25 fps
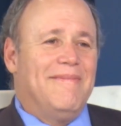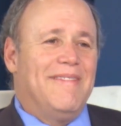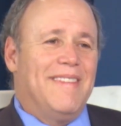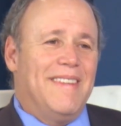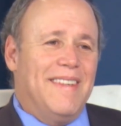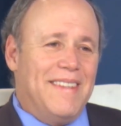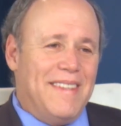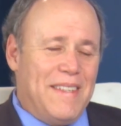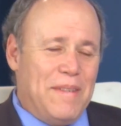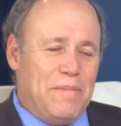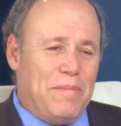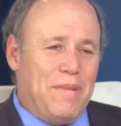
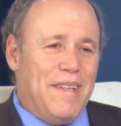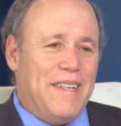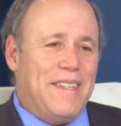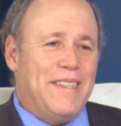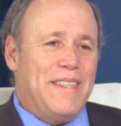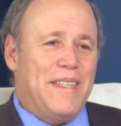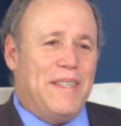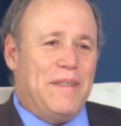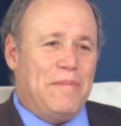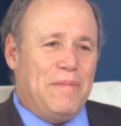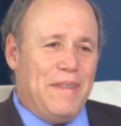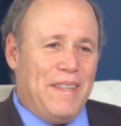It's a
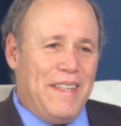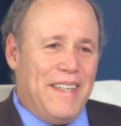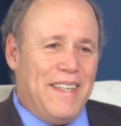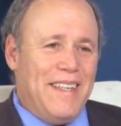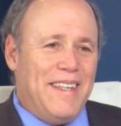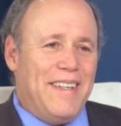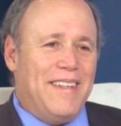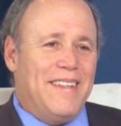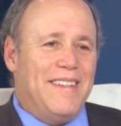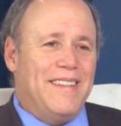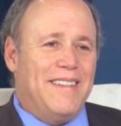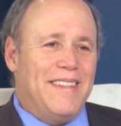pleasure to be
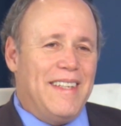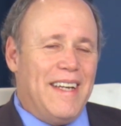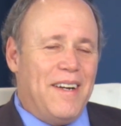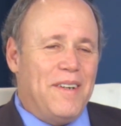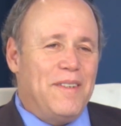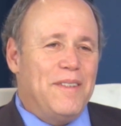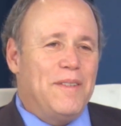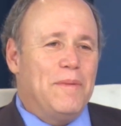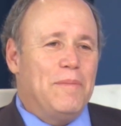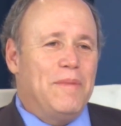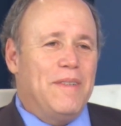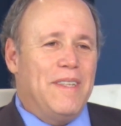here, and it's
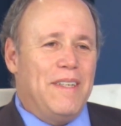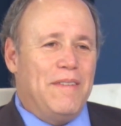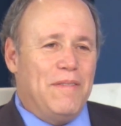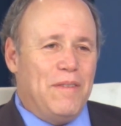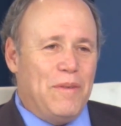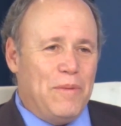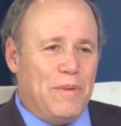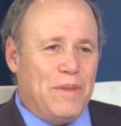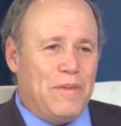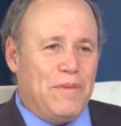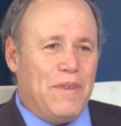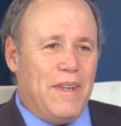hard to believe
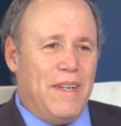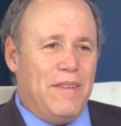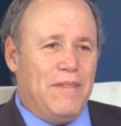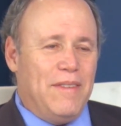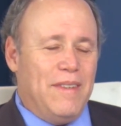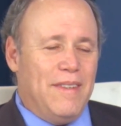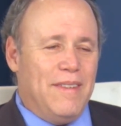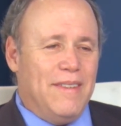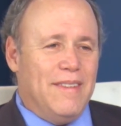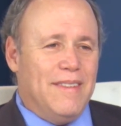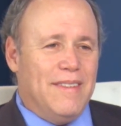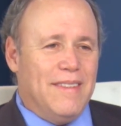it was 5
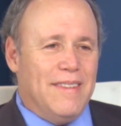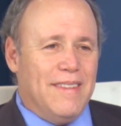years.